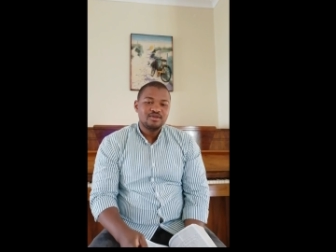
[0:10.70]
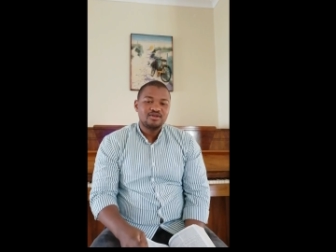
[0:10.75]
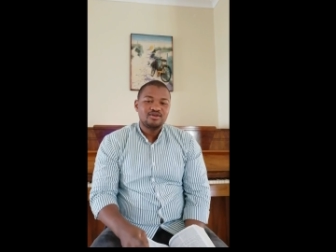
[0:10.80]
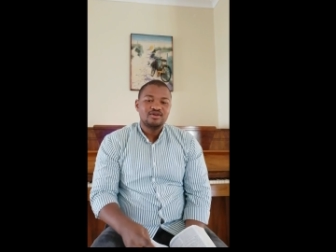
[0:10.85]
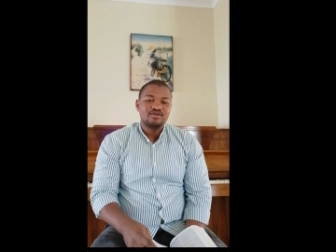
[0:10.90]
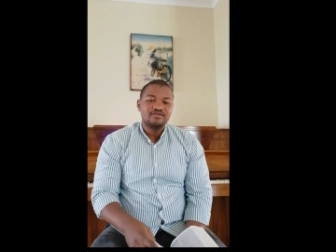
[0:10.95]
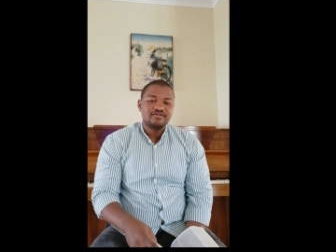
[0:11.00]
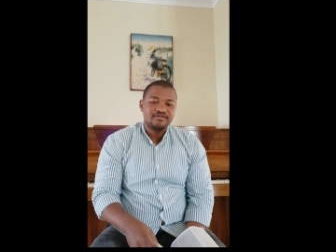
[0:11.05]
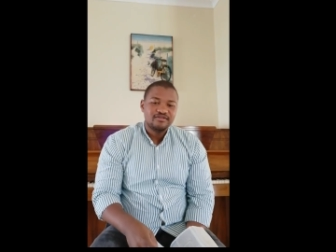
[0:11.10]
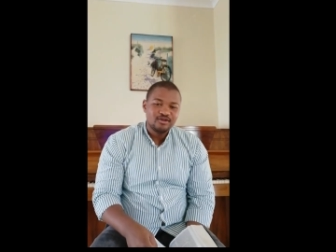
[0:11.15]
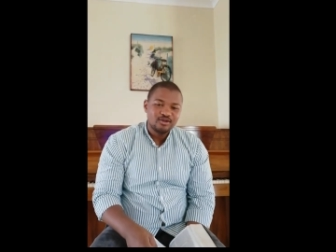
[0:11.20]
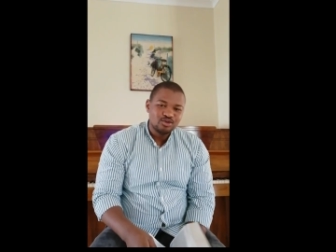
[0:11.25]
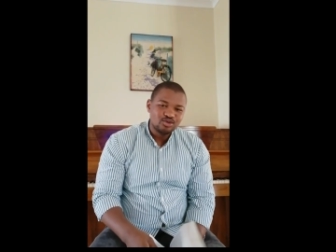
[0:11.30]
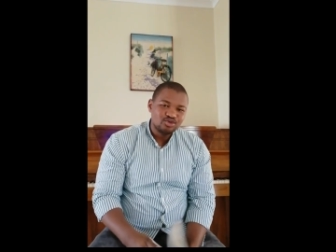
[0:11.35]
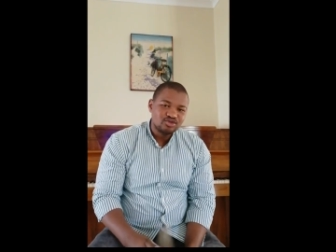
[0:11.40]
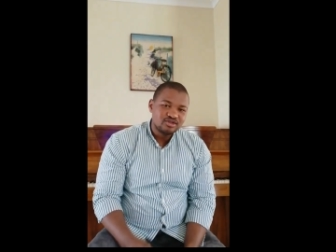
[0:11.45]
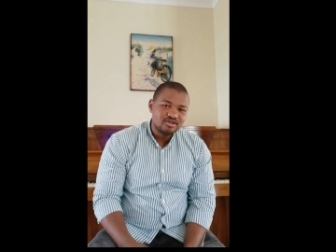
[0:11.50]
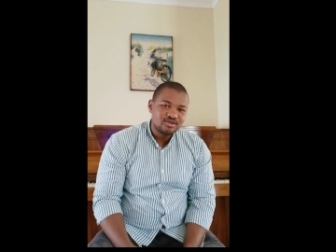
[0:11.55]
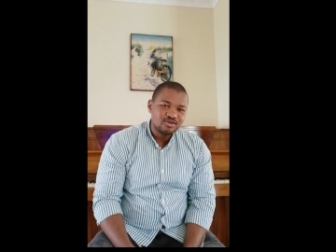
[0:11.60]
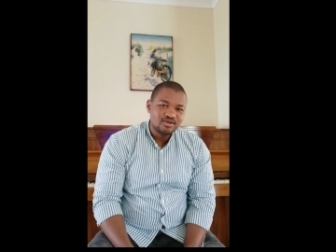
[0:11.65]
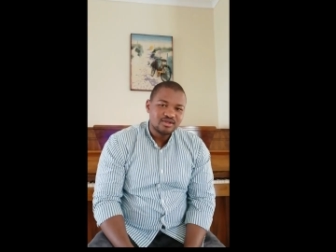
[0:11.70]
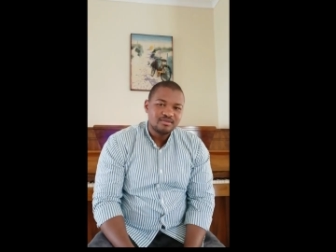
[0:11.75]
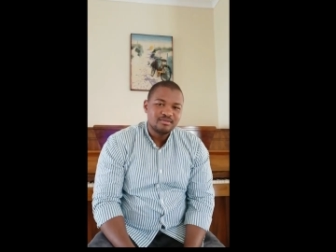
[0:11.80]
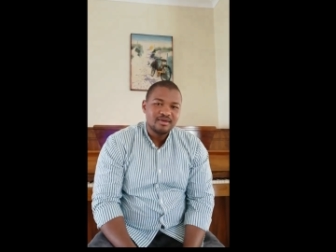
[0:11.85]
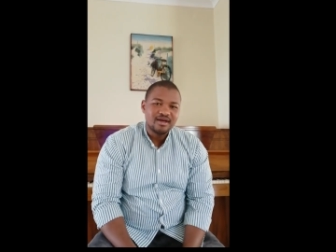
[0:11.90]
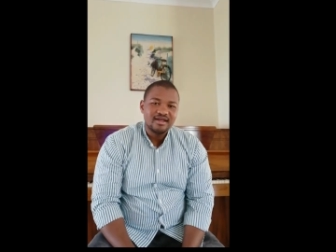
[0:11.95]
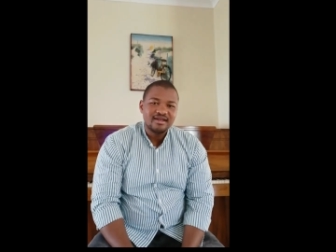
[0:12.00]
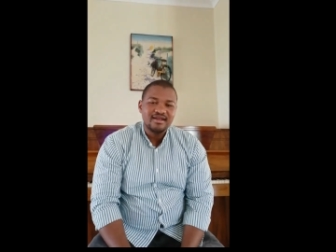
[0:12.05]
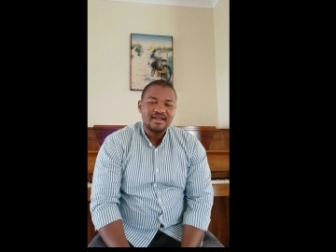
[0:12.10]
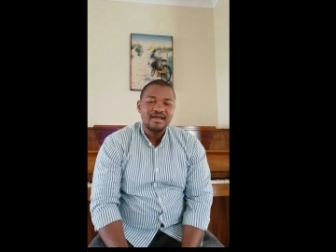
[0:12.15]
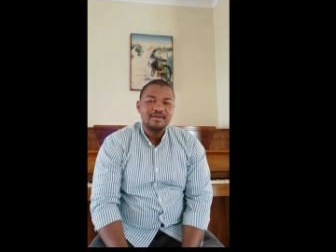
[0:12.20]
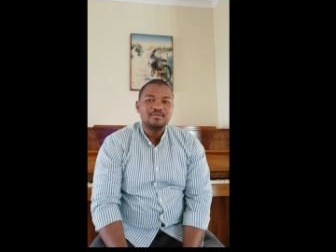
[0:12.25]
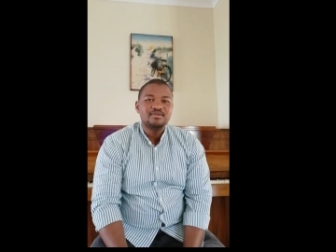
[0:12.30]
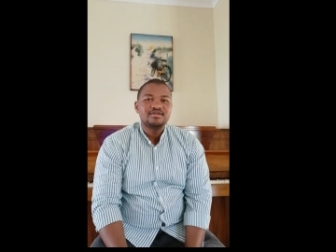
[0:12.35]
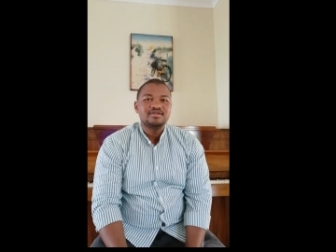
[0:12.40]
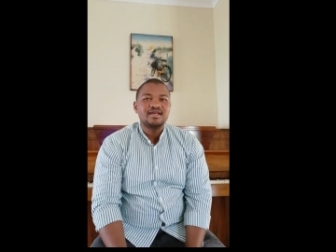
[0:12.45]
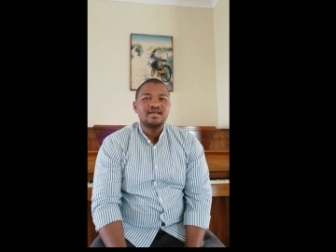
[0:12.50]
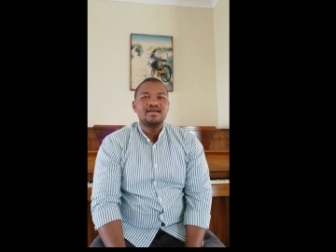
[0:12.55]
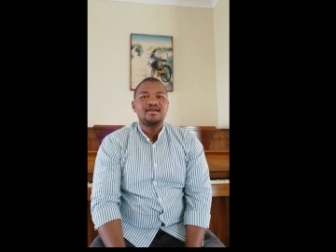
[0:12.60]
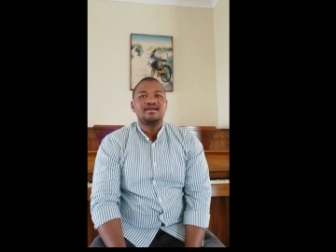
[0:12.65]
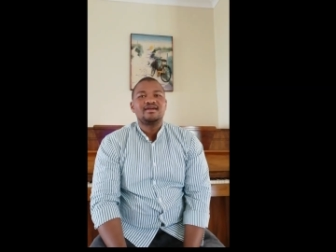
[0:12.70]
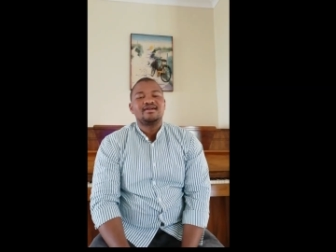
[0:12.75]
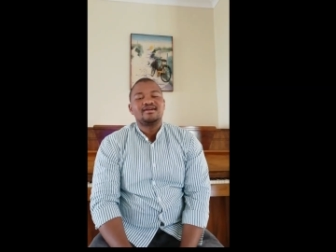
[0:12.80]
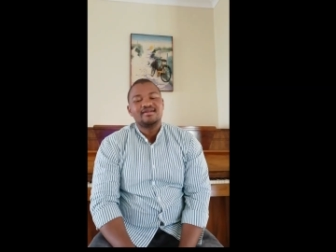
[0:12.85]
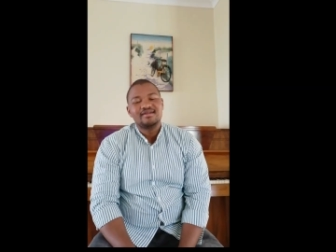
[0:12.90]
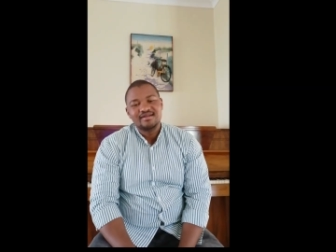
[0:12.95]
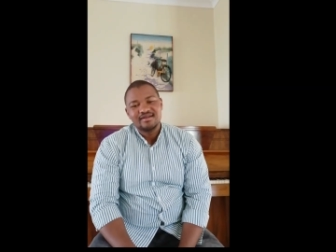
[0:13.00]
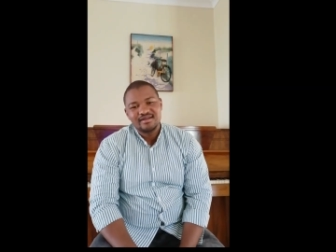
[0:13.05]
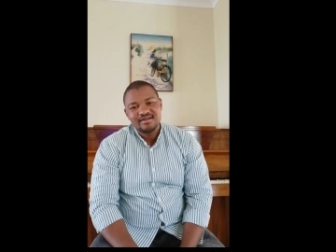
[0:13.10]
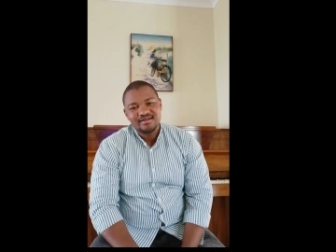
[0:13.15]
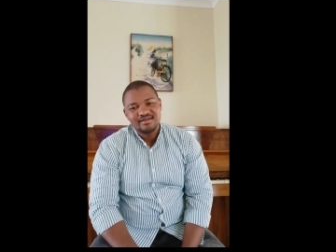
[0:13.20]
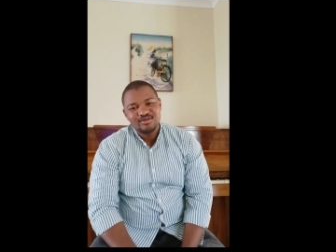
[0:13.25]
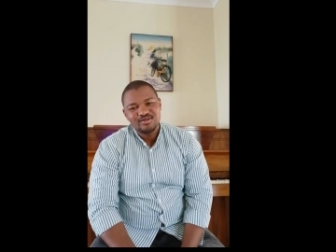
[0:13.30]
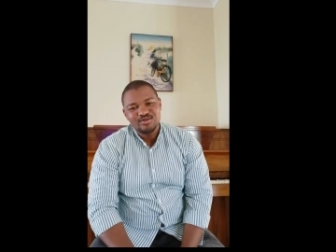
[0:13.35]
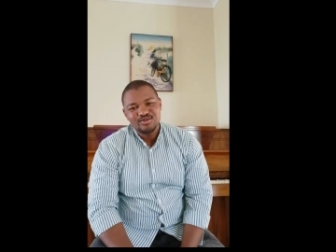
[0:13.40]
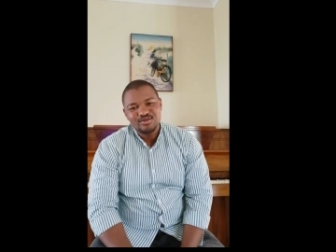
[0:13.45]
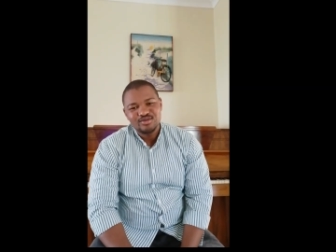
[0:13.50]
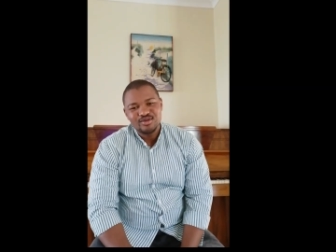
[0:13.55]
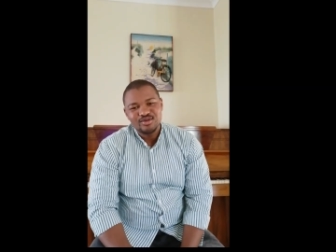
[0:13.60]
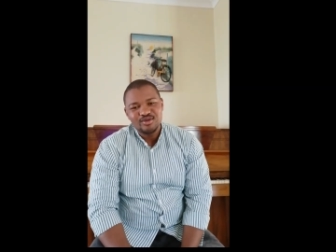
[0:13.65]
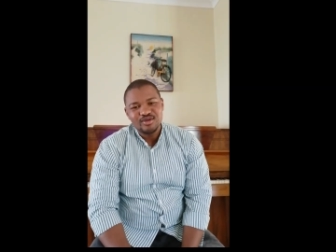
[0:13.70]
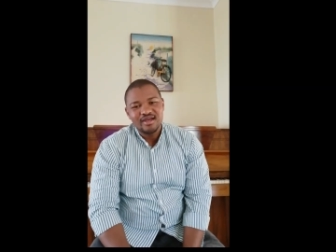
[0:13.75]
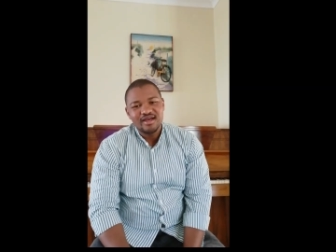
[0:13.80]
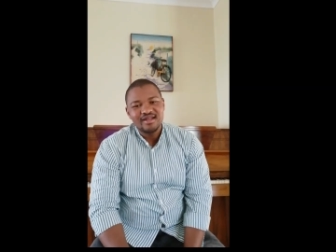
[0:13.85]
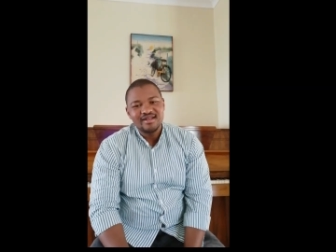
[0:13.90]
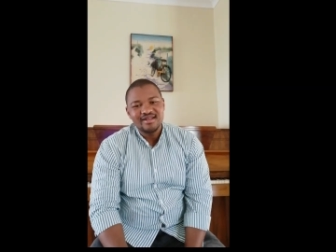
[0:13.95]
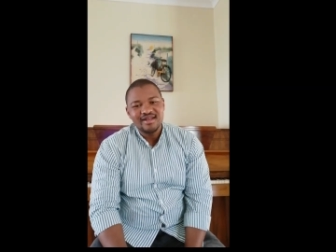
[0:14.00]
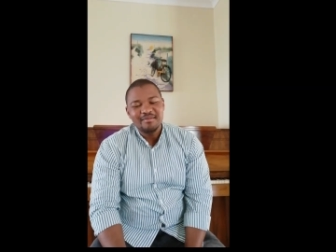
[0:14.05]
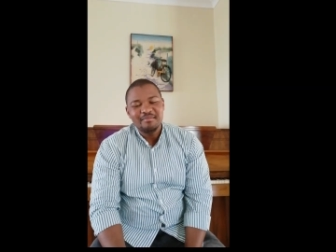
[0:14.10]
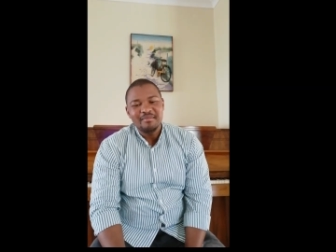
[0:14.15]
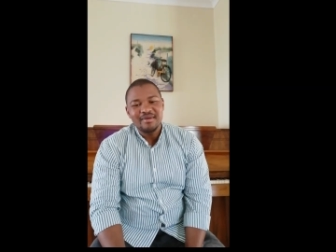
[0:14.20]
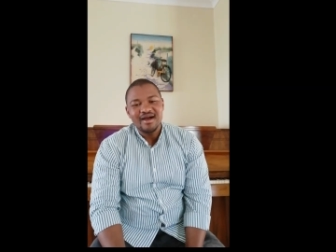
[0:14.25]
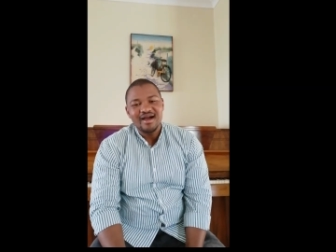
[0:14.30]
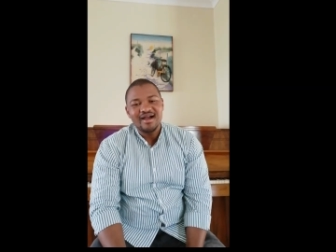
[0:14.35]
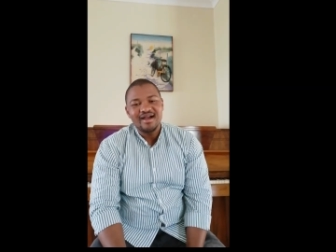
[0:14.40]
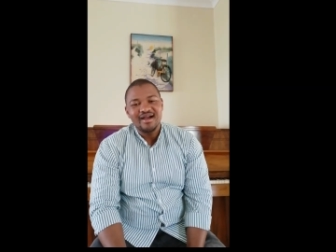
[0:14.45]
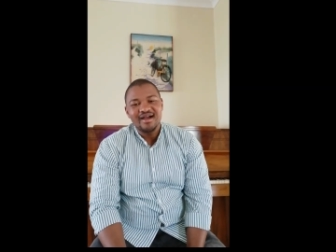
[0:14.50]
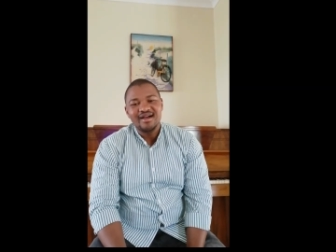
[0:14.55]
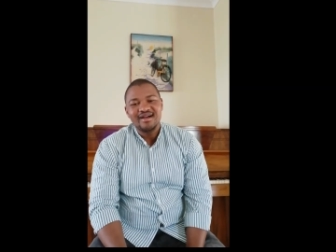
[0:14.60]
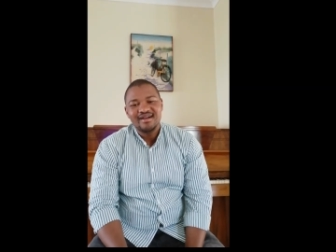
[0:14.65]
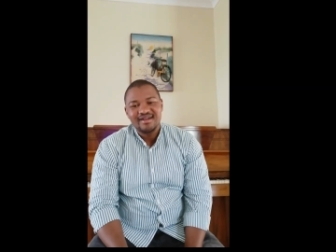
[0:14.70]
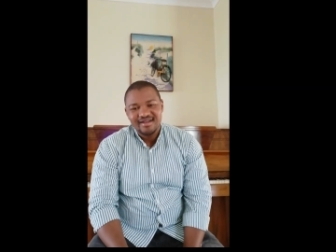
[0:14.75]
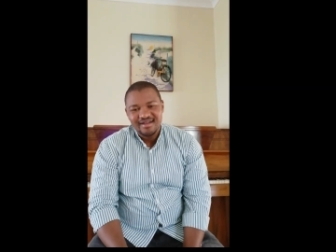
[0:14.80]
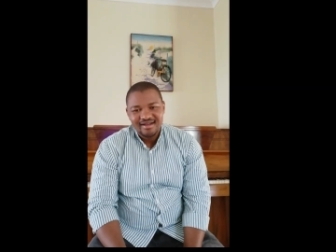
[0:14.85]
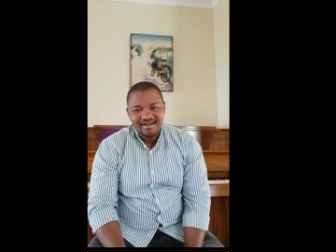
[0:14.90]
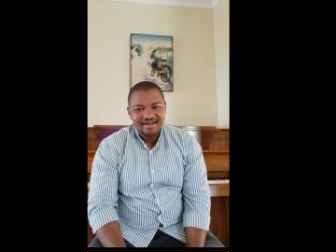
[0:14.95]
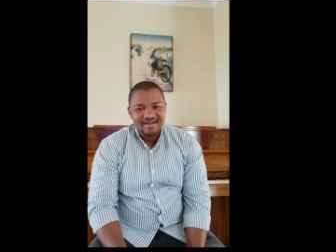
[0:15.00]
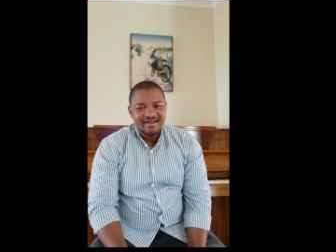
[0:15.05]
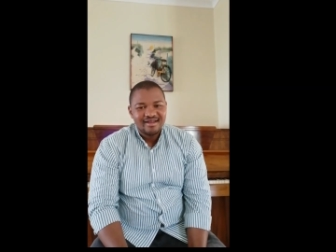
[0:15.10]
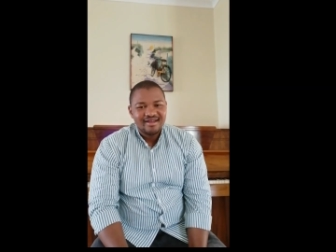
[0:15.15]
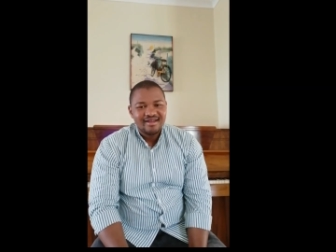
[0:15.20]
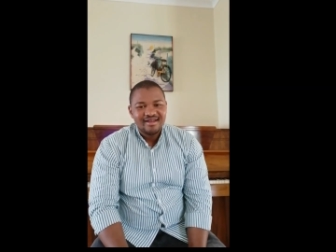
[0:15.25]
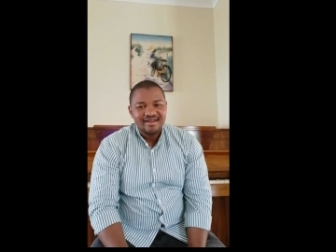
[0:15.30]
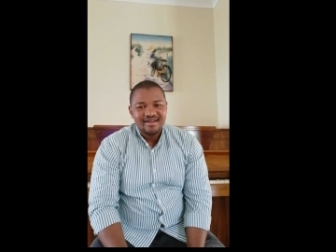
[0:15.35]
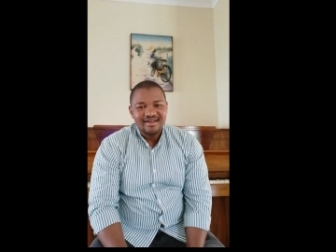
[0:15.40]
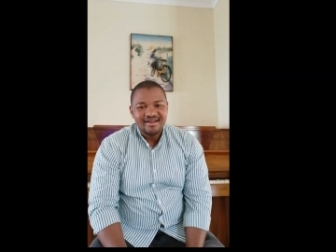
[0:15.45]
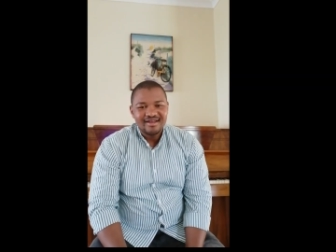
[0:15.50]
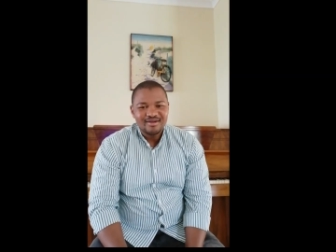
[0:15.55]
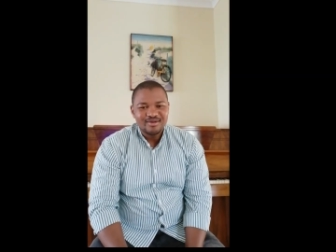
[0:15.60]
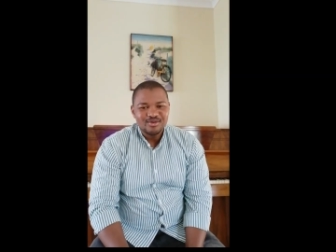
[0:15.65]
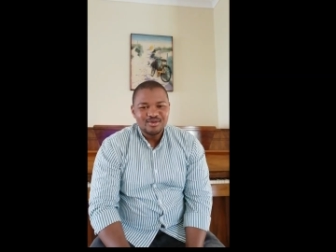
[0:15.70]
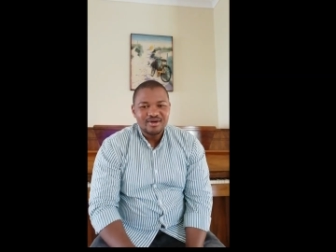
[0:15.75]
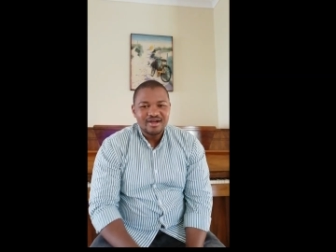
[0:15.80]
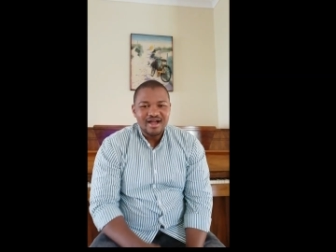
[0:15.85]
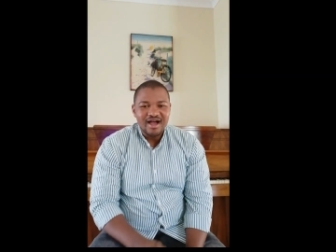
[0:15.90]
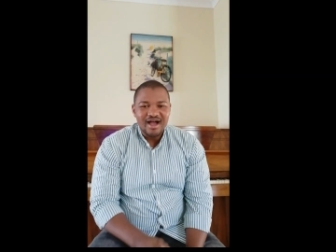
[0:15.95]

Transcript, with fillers: to be confused with my namesake, Luyanda Mbanga, uh,